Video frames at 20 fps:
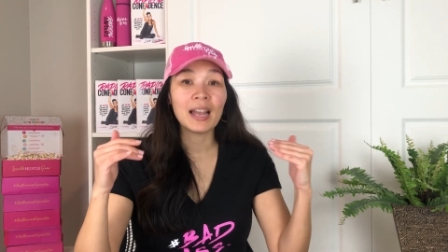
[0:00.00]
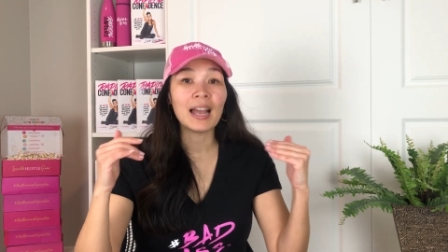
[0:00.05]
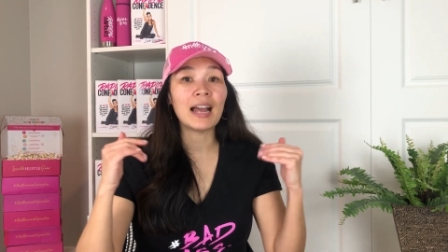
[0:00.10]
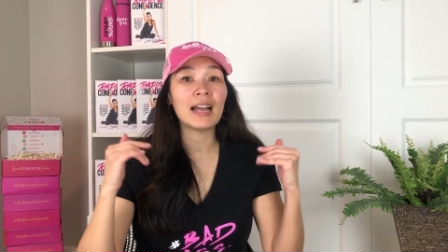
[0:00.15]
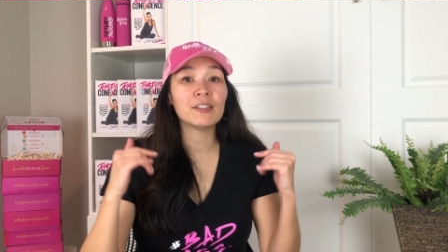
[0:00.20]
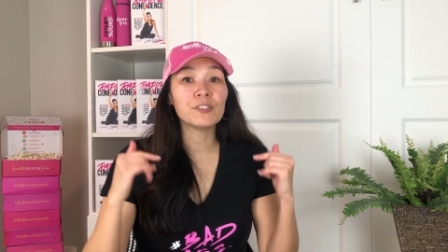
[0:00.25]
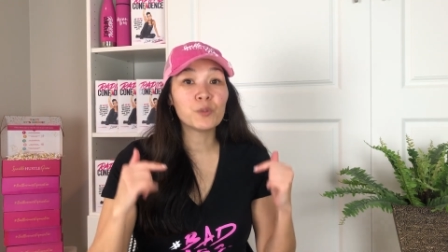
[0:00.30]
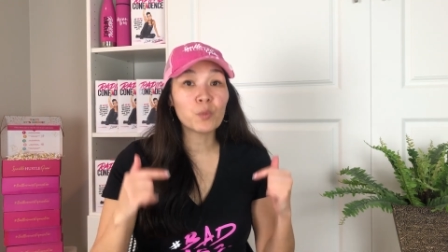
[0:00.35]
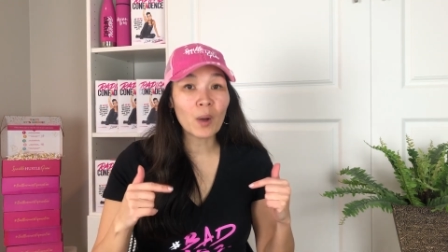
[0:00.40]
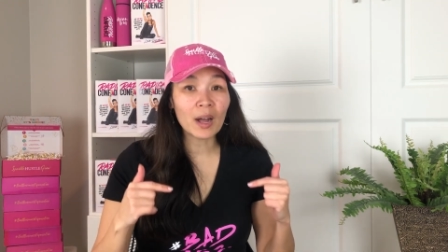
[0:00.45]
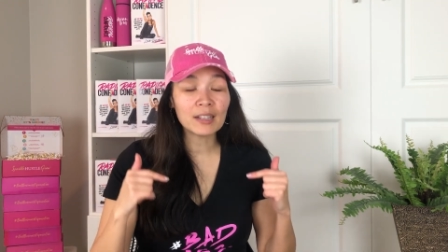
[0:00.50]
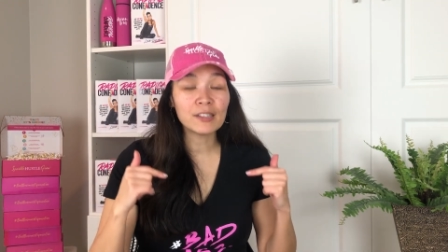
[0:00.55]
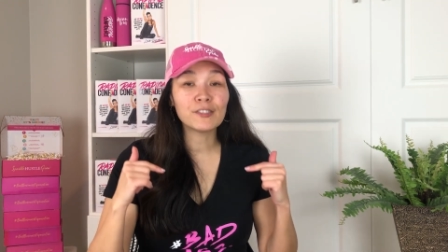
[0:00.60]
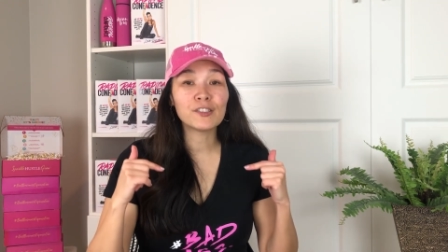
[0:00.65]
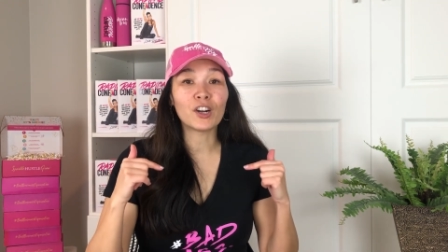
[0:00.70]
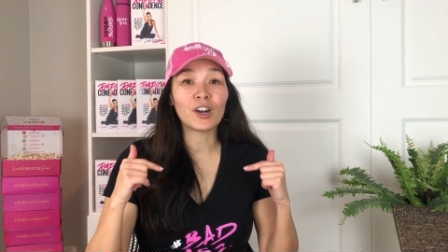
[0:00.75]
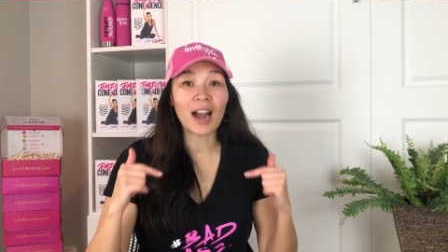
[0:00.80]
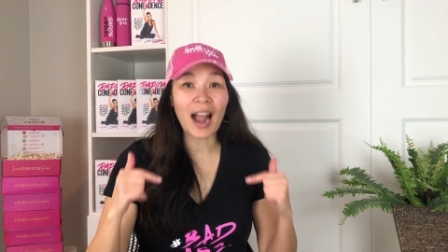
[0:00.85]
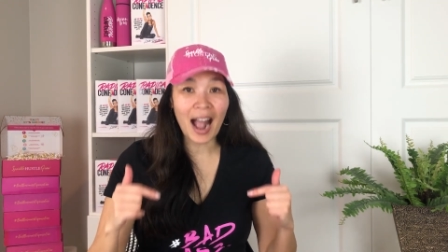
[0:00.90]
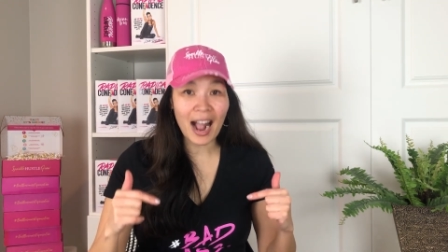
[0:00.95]
as well as
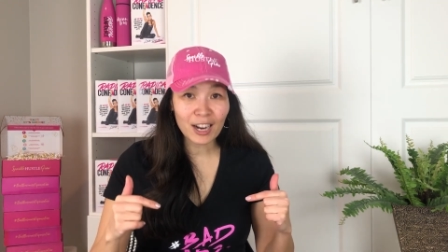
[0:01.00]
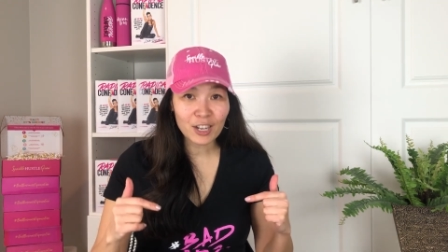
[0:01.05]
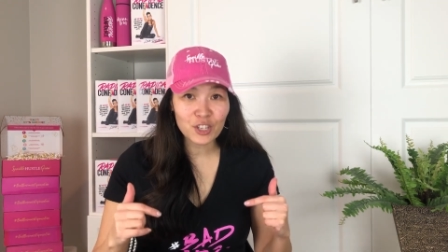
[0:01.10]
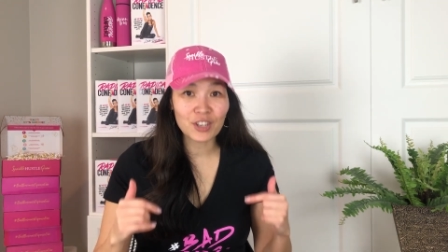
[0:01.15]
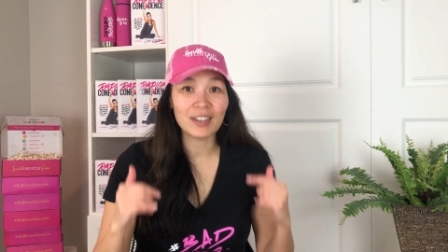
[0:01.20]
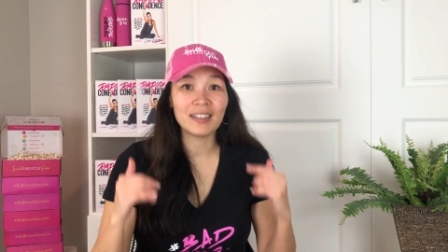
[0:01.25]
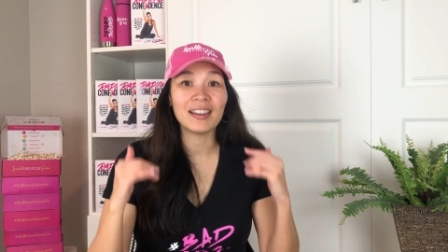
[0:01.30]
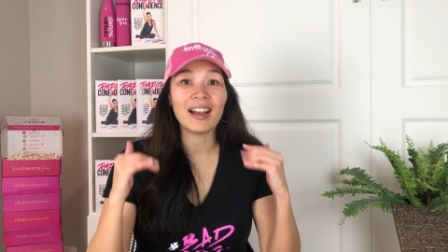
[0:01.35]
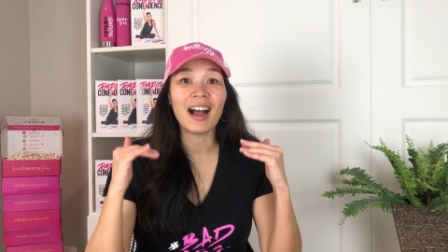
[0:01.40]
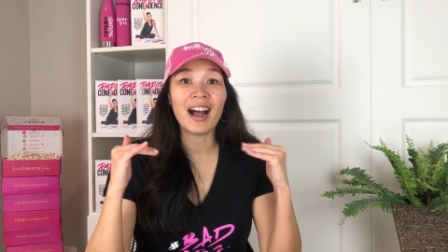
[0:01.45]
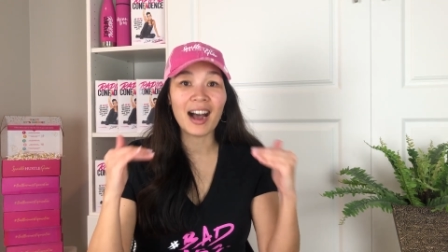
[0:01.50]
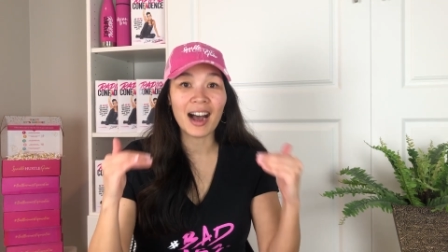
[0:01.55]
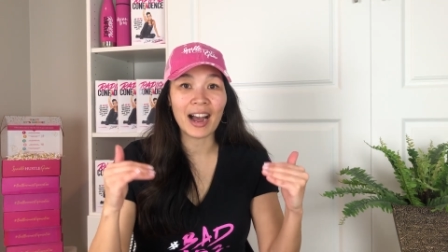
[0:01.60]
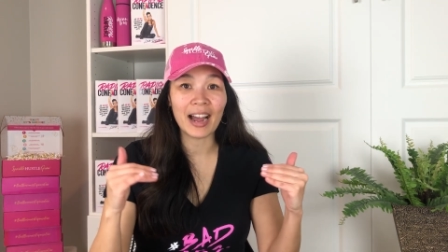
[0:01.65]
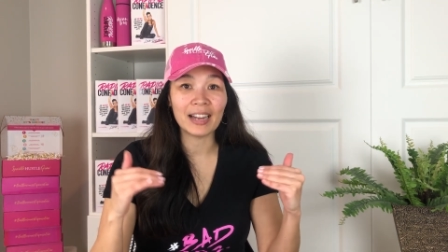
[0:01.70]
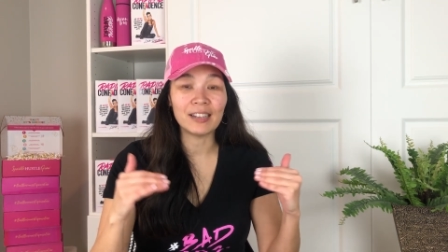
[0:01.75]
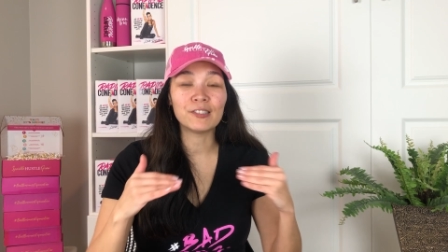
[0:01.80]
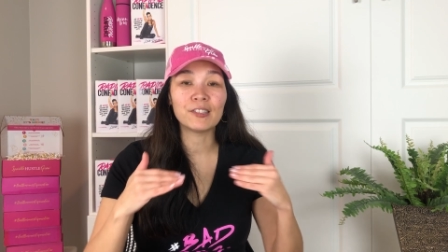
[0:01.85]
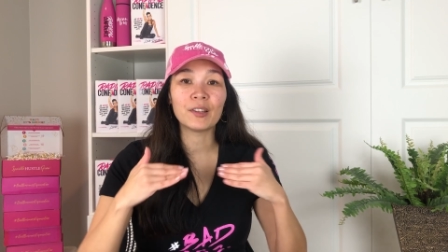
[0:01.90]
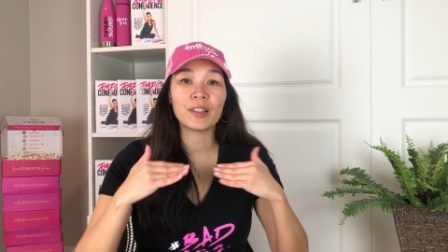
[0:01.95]
our action
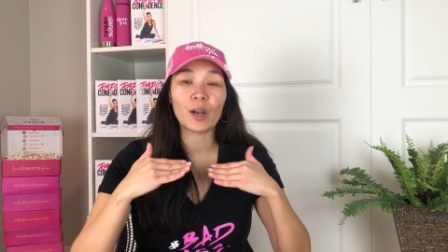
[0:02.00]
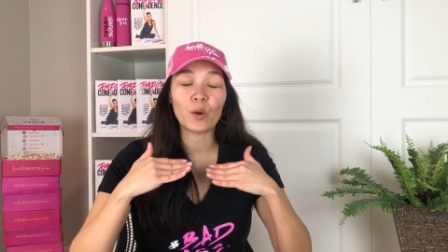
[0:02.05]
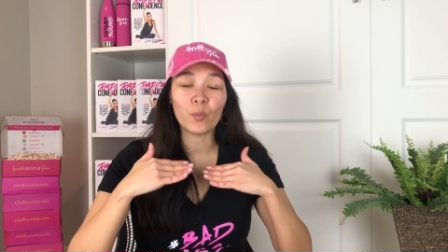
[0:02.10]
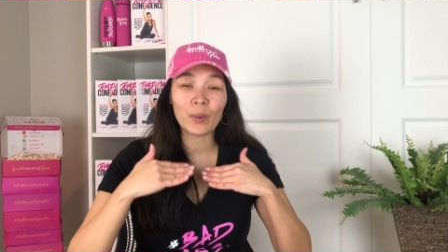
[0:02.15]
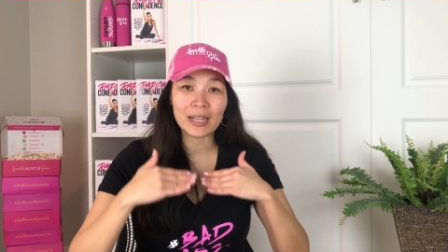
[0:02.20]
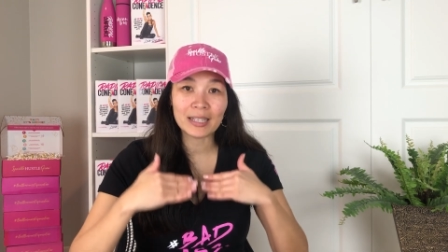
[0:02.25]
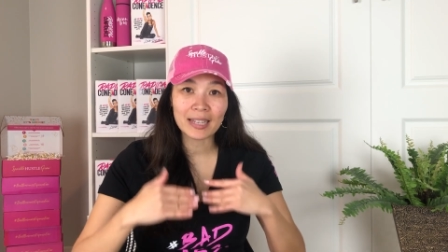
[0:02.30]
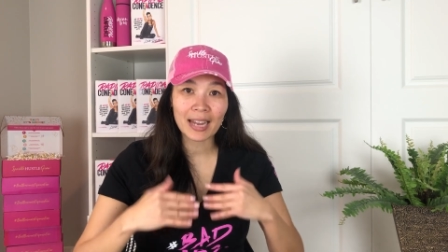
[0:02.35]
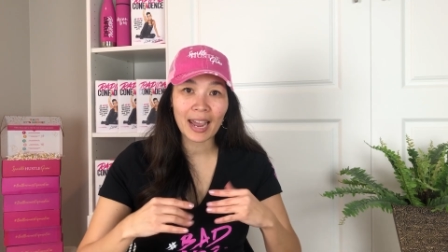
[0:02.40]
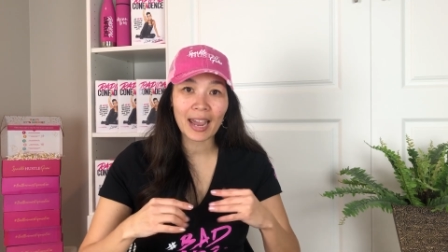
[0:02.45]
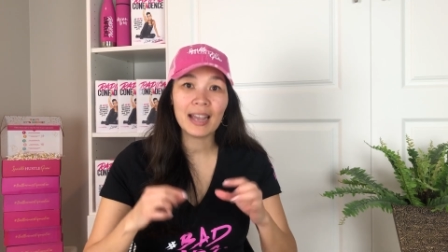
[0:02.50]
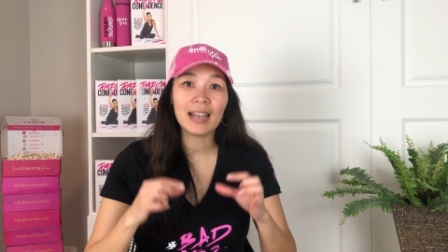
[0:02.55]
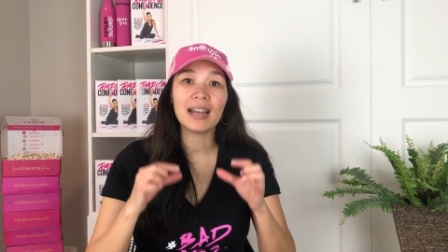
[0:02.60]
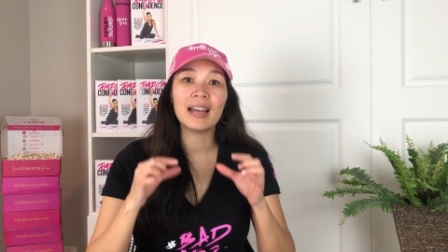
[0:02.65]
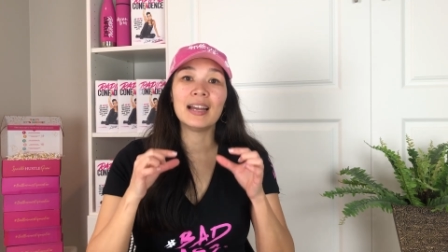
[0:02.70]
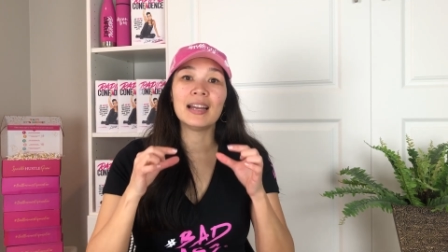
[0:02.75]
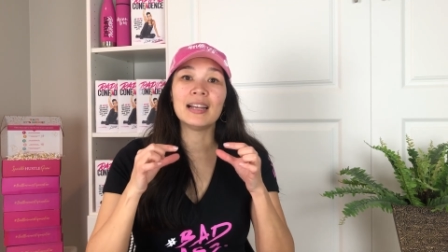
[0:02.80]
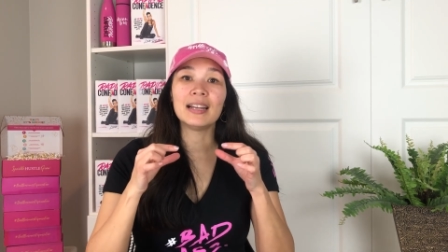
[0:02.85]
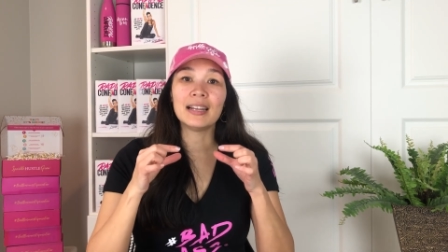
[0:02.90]
high so that we take